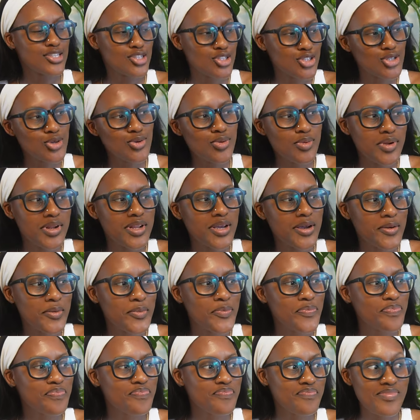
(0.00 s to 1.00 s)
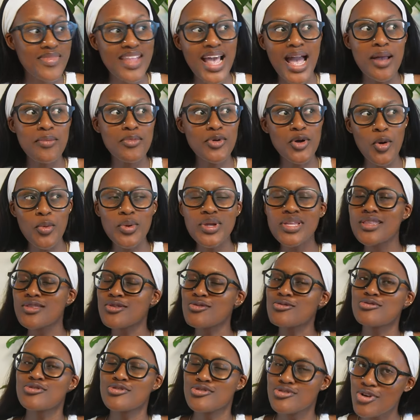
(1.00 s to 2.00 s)
dude, I'm
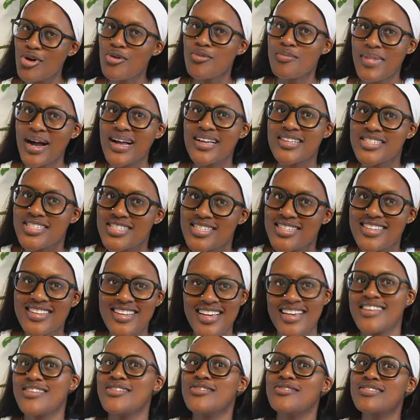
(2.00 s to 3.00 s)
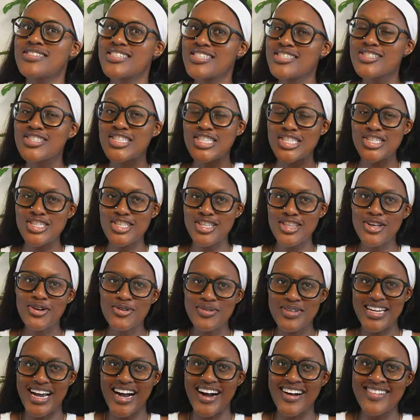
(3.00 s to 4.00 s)
going through so much. Can you just
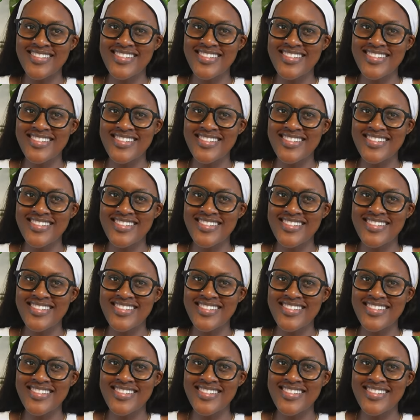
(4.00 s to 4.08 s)
slow down?